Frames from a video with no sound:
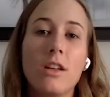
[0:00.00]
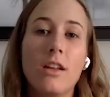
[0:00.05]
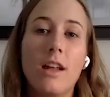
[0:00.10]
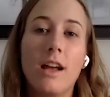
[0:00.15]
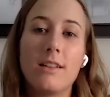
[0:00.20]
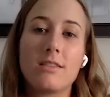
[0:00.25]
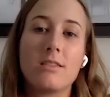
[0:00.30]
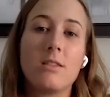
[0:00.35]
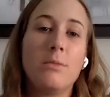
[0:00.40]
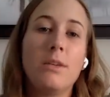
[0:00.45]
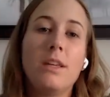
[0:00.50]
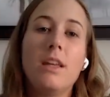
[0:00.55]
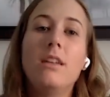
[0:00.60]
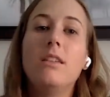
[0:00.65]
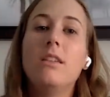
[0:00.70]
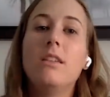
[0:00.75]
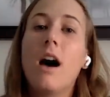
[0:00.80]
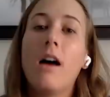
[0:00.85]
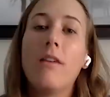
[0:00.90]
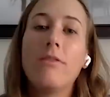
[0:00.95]
It has to be
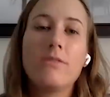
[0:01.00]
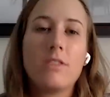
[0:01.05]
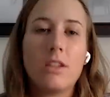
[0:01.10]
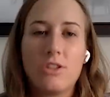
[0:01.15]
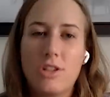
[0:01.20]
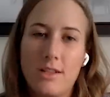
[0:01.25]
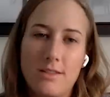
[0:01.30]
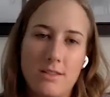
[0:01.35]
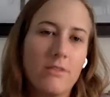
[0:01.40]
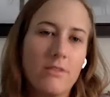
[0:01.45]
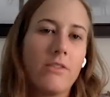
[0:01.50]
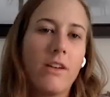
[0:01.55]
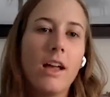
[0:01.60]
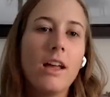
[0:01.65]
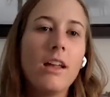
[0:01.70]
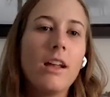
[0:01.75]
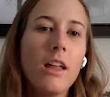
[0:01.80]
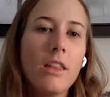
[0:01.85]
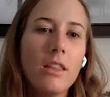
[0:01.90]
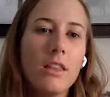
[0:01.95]
enough to
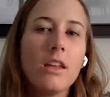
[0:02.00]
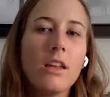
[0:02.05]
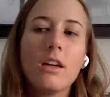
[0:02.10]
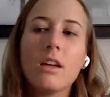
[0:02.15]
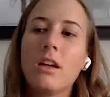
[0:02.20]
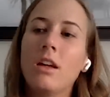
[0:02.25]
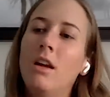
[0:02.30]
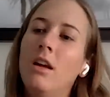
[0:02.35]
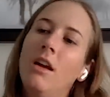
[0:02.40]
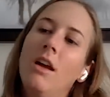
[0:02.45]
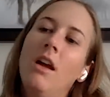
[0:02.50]
justify it. I think.